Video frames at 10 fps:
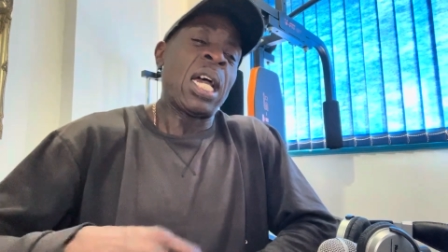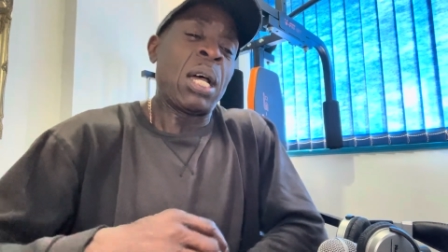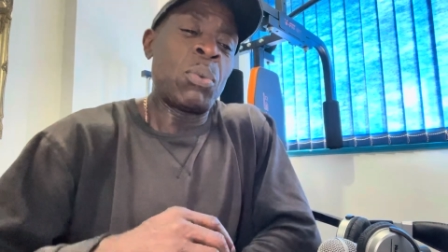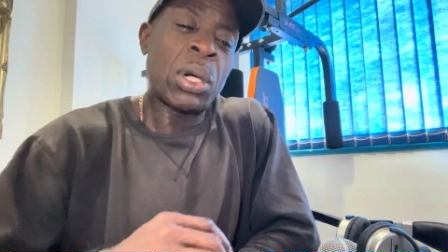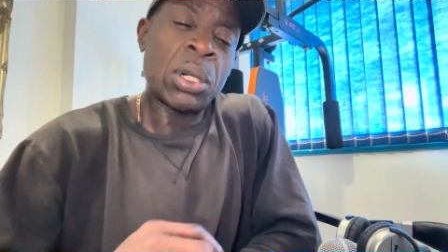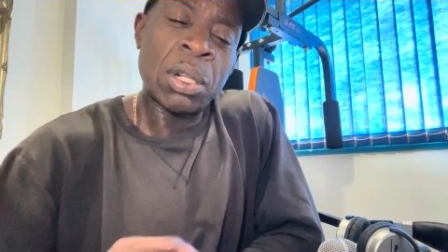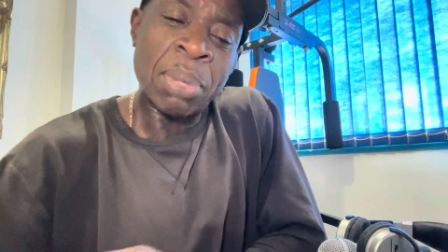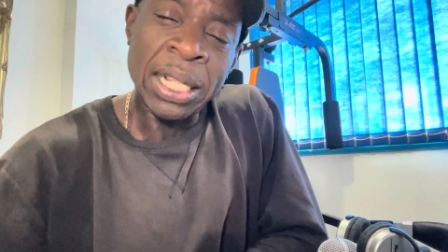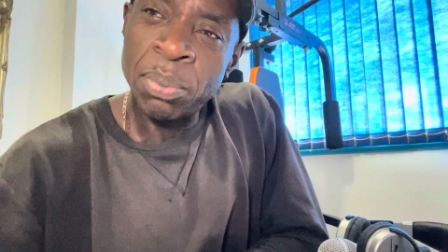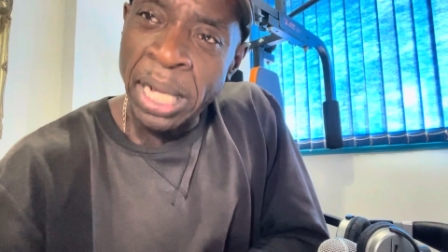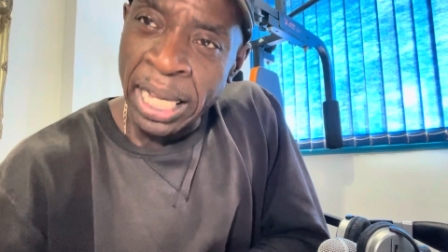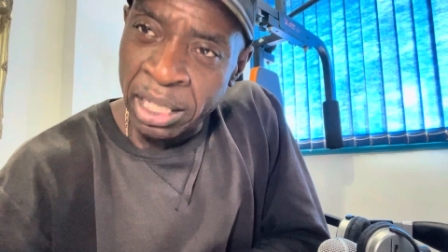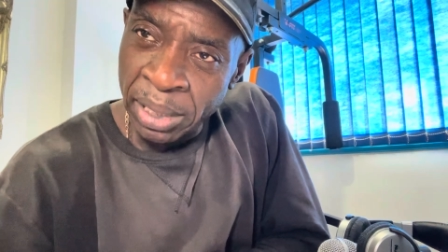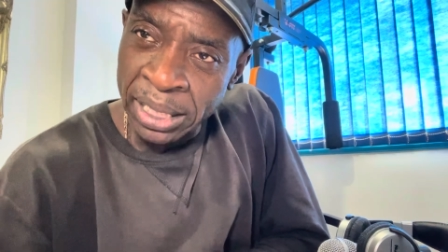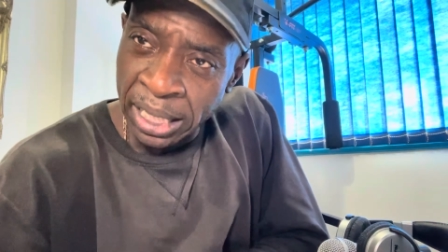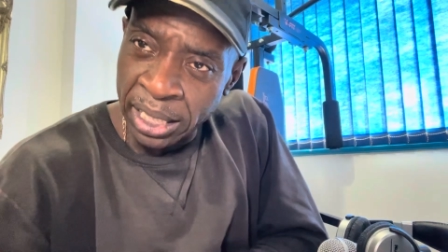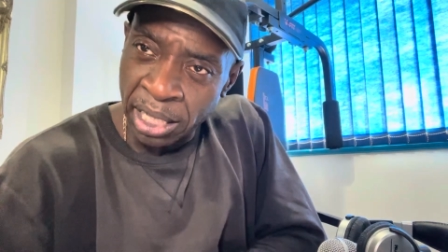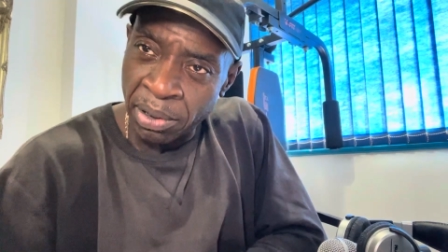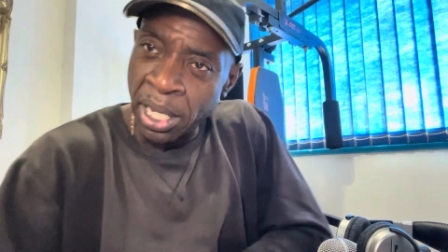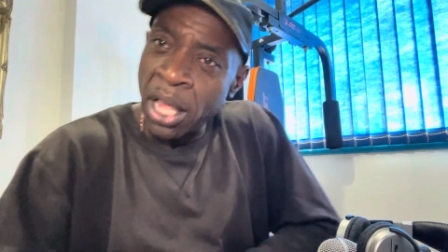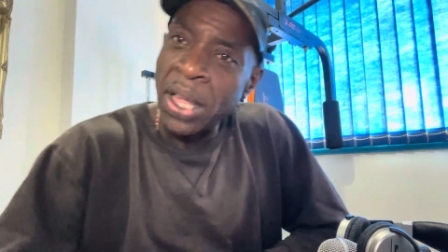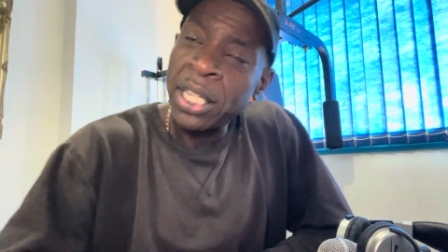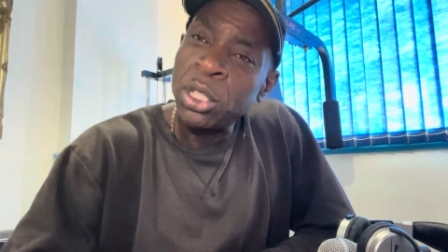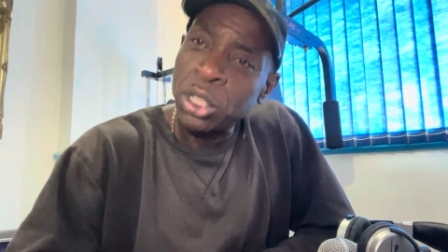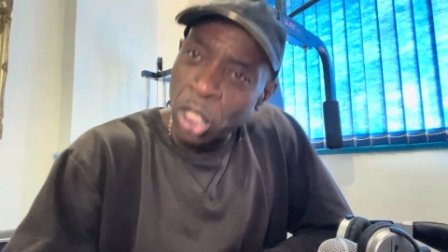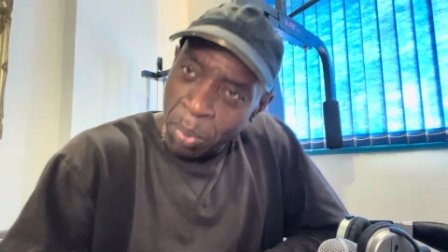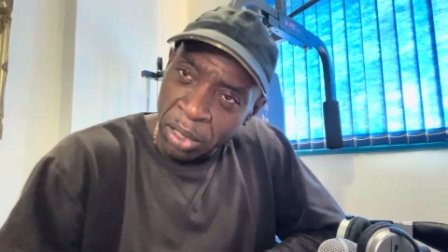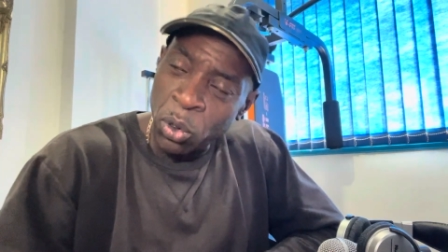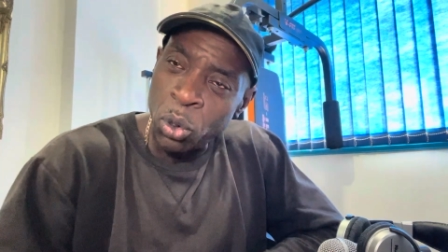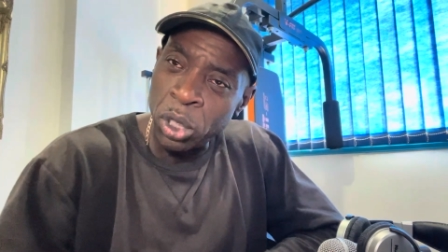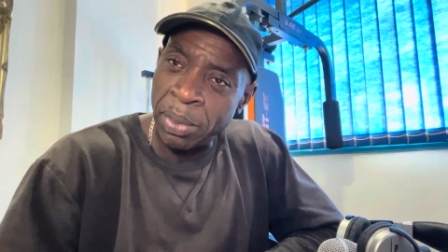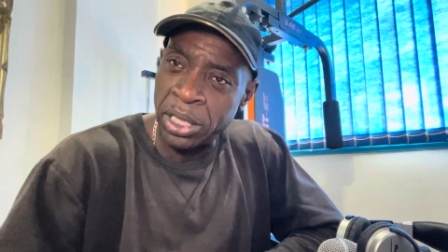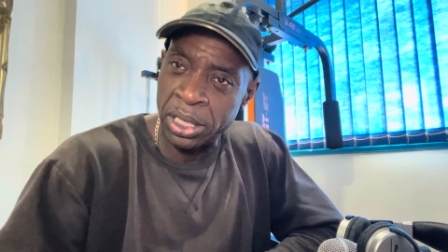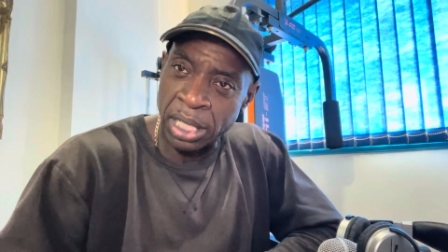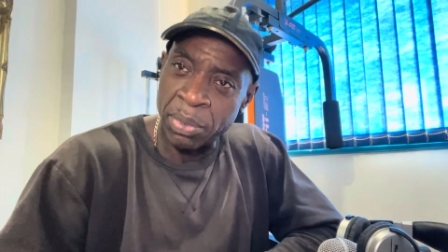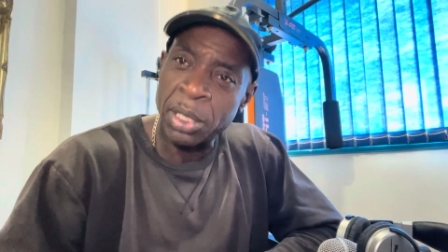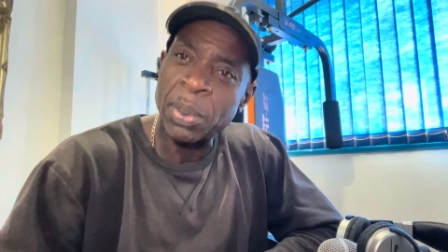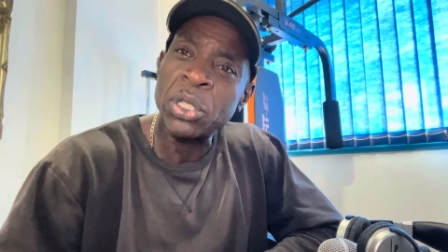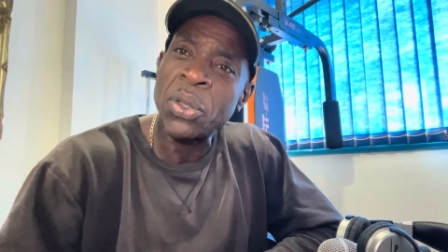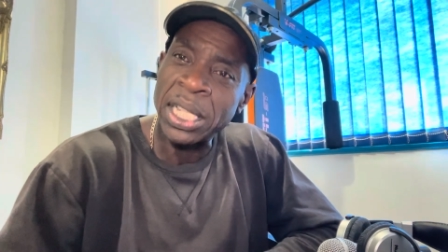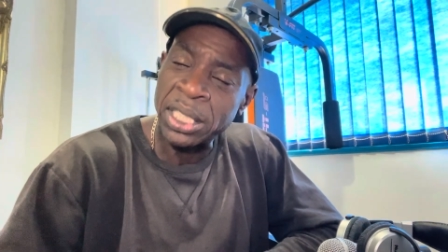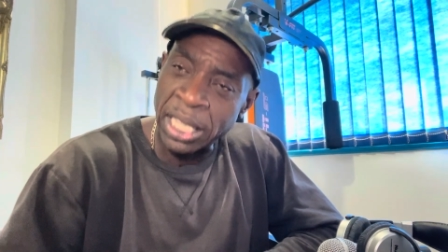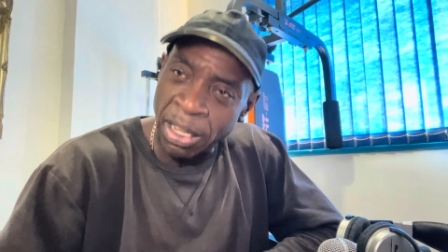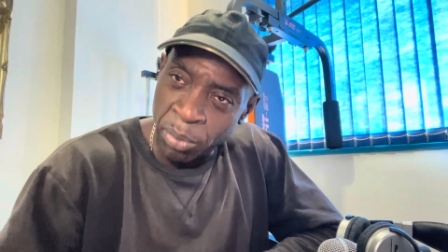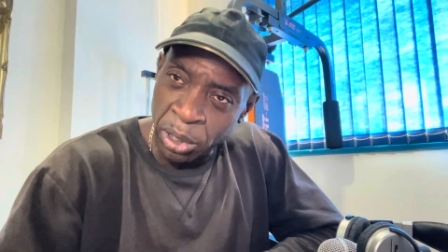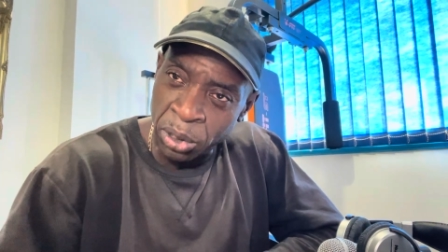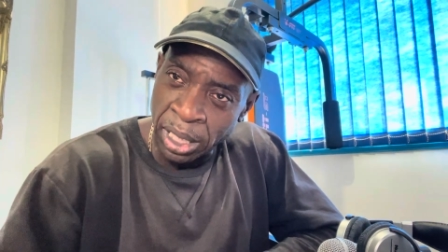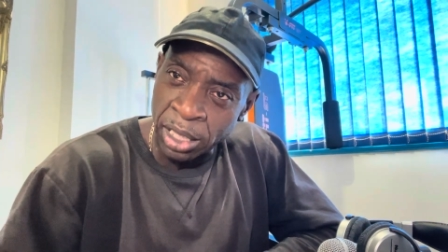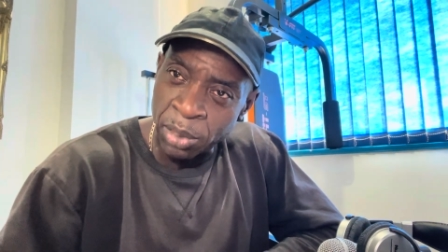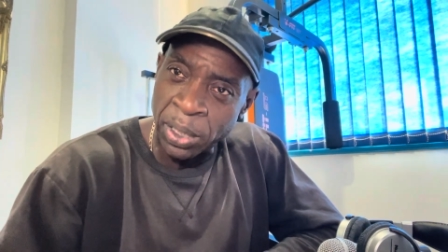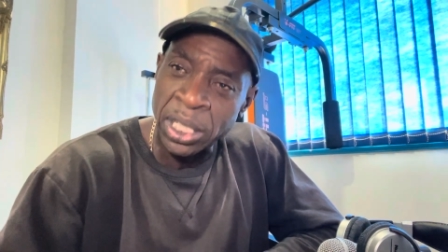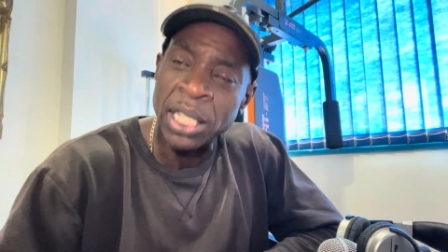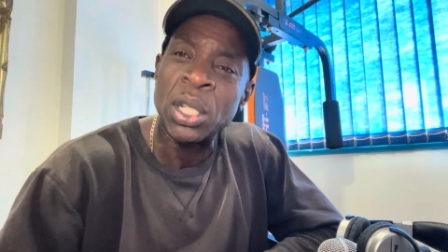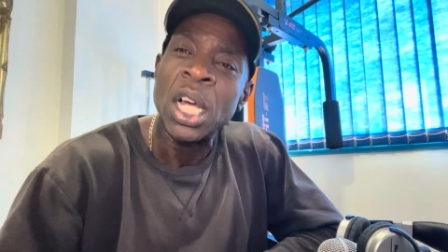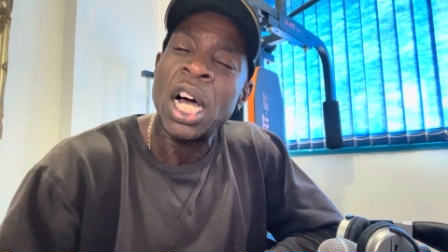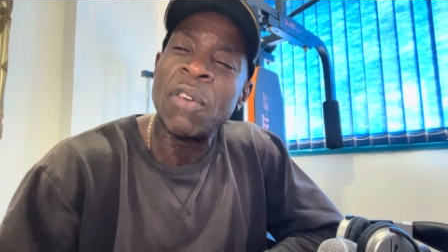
And welcome back to By Any Means Necessary. Thank you so much for all your messages sent me. A special thanks to everybody who signed up to my channel.